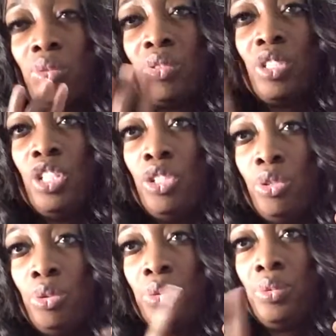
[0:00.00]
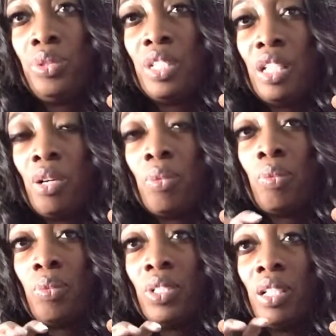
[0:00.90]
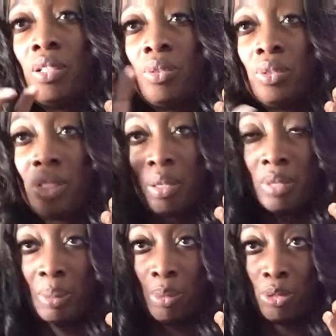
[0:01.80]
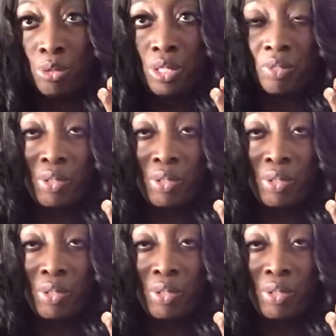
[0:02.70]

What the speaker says: use the spools of